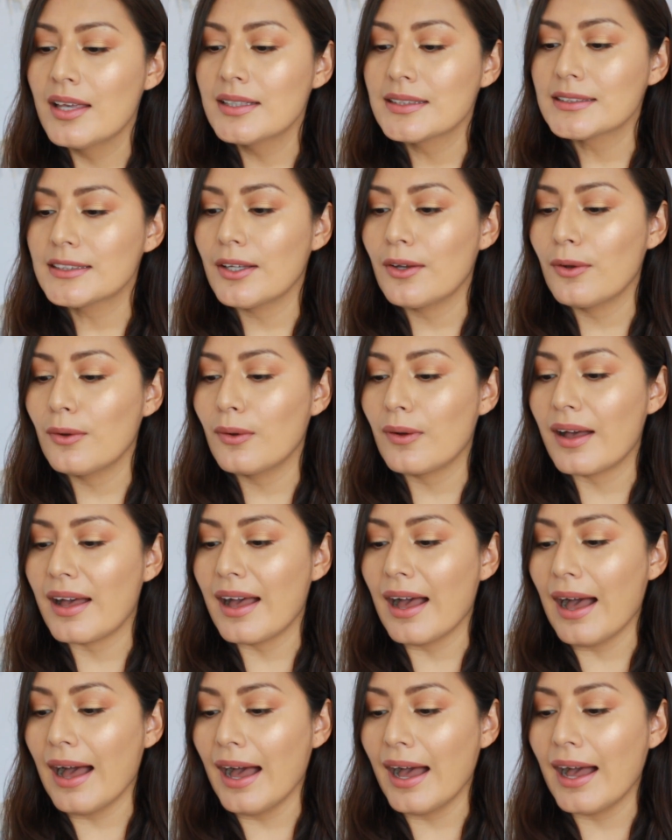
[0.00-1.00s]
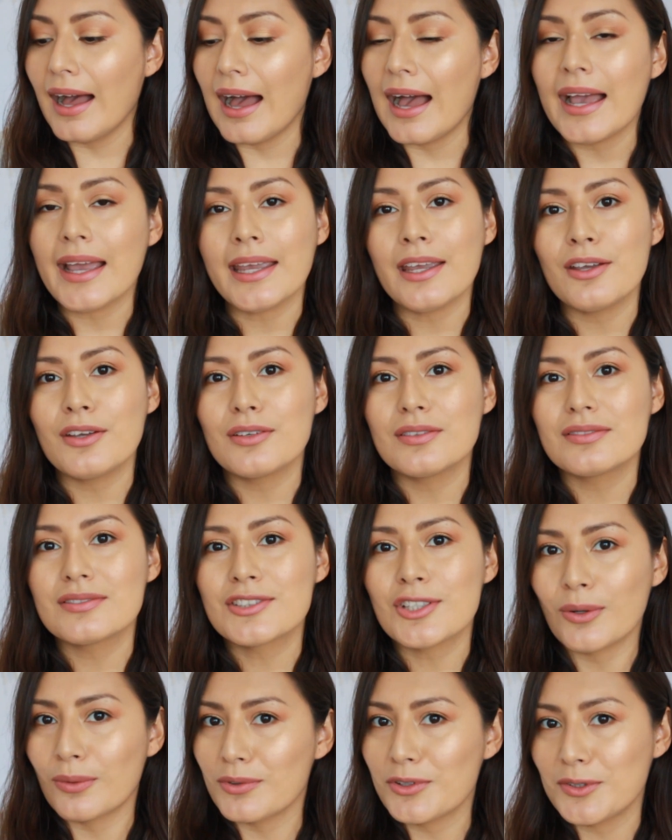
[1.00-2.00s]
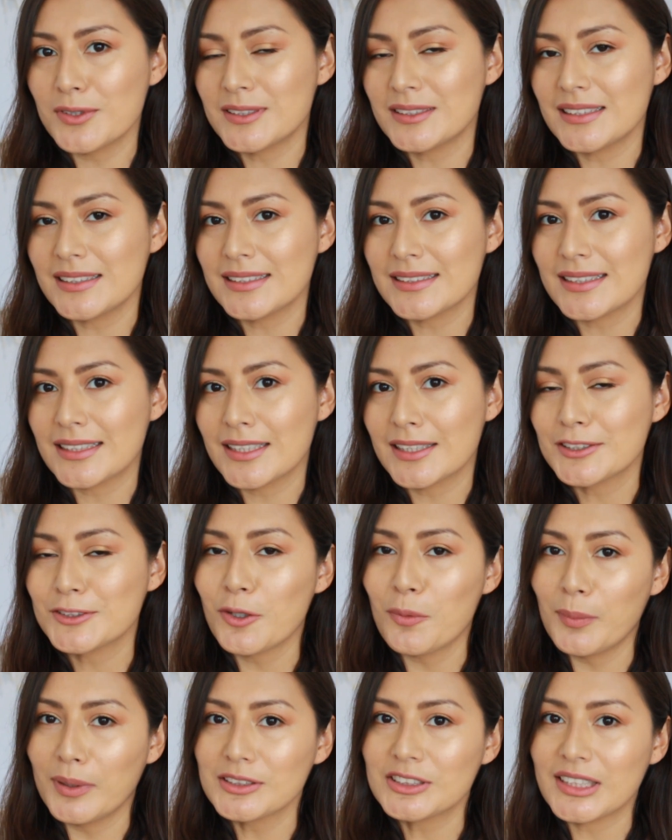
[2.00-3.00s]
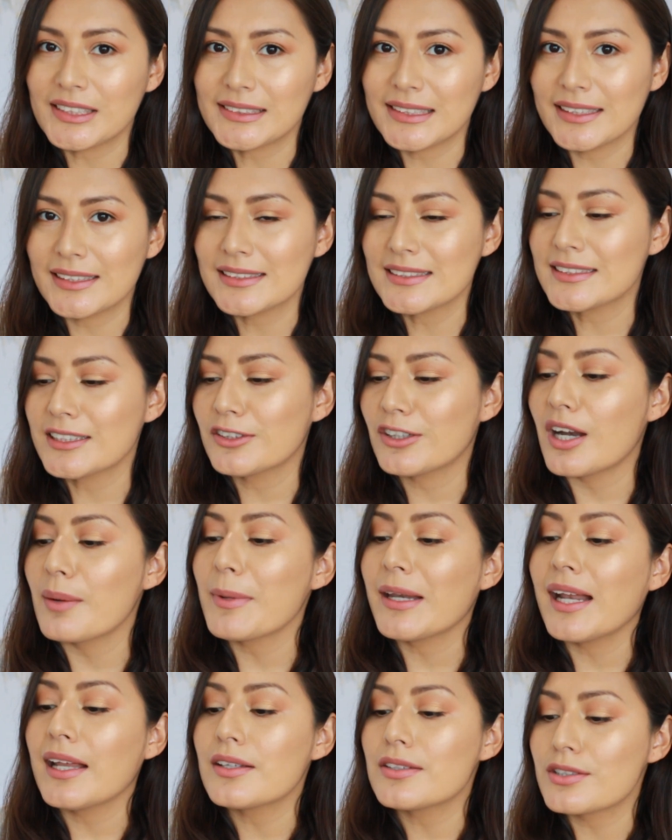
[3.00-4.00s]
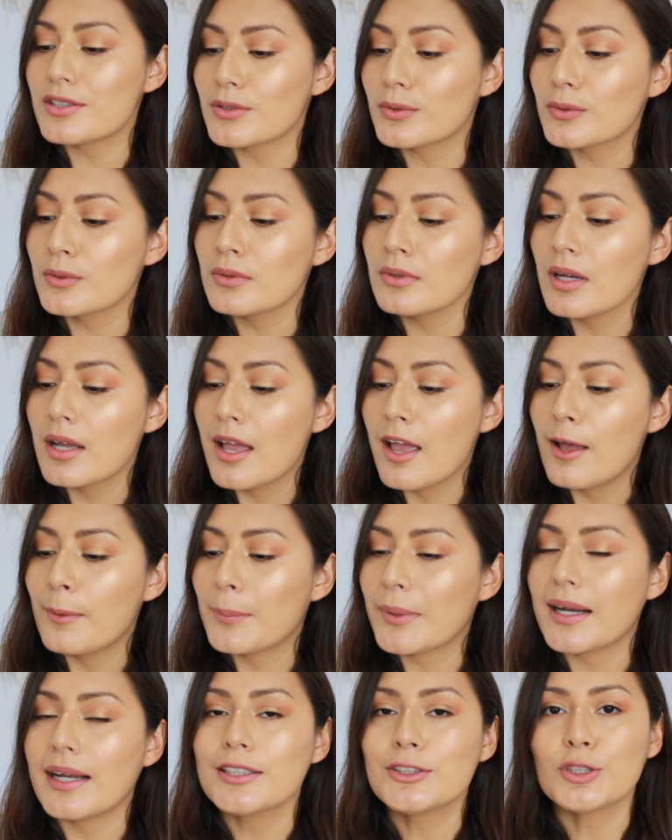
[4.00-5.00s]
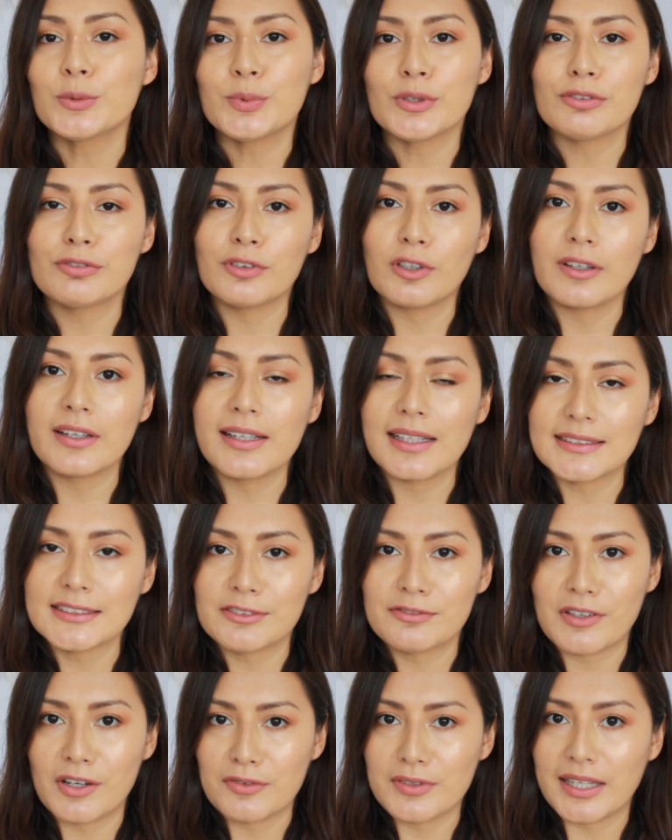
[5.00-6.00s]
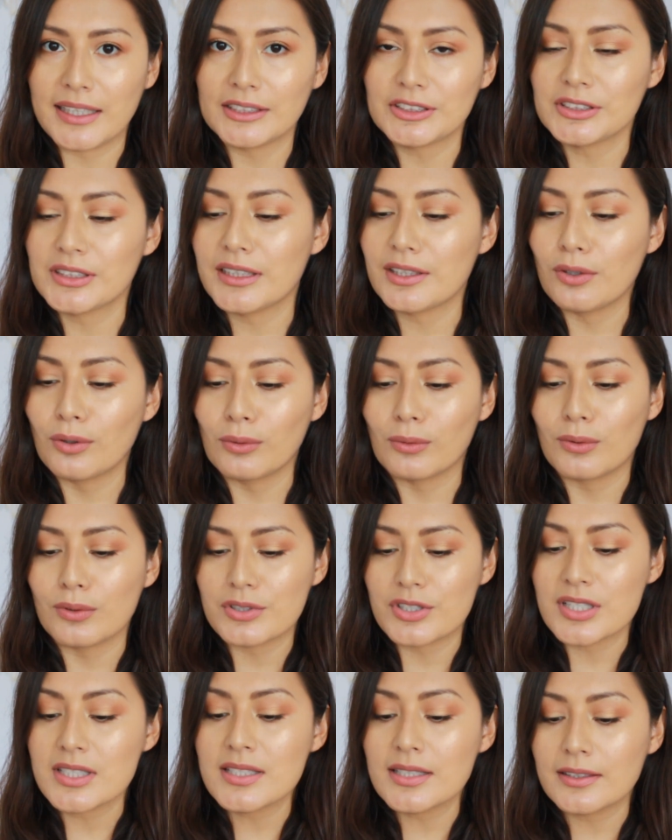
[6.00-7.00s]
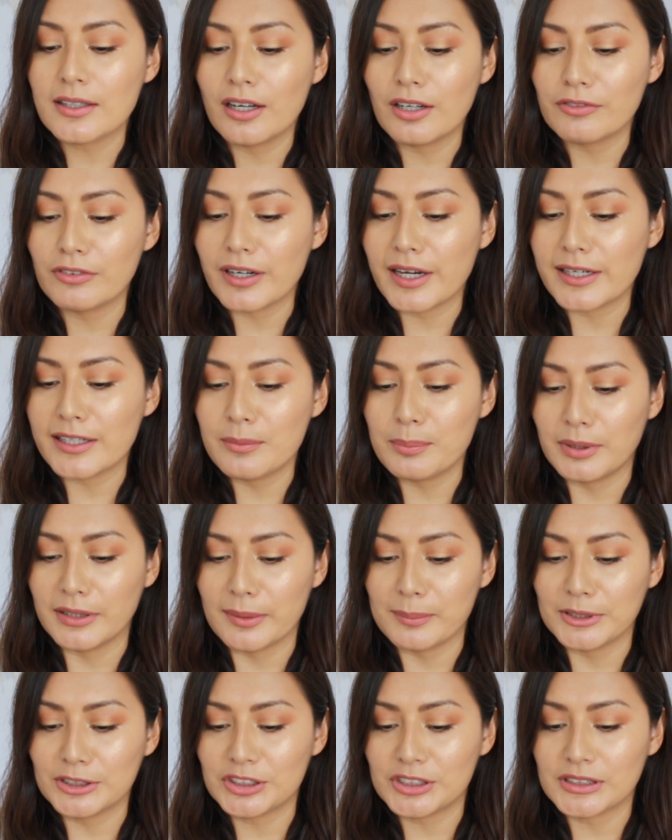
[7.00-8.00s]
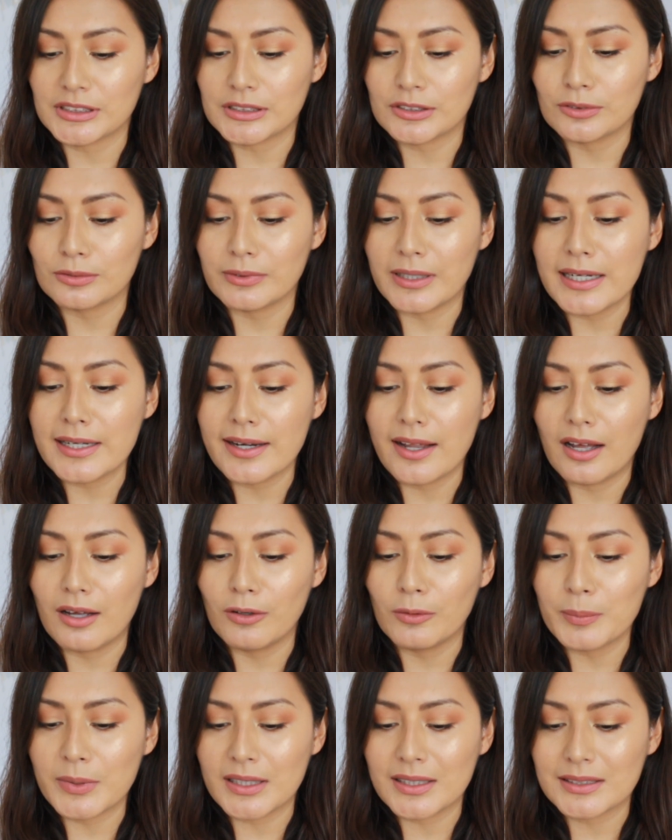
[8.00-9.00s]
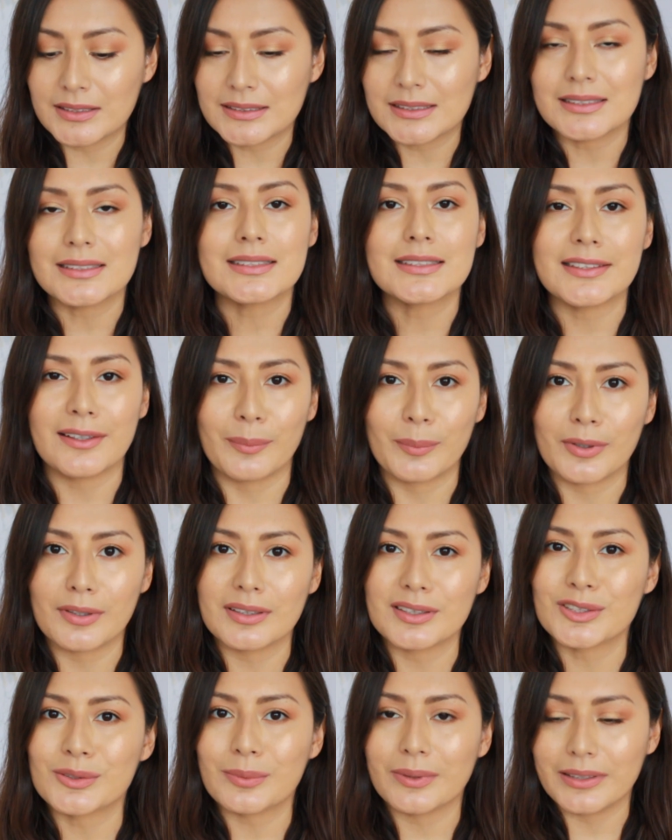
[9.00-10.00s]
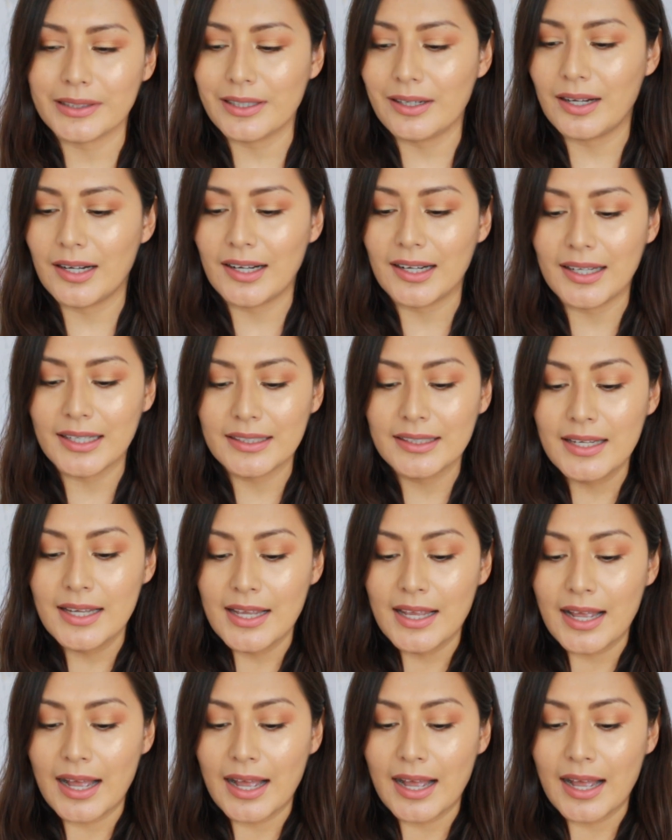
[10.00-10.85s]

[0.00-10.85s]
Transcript: So I don't use this so much as a concealer. I mean, I do, but I do prefer it as a foundation or just to cover any blemishes. So right now, because it's summer, it's really hot.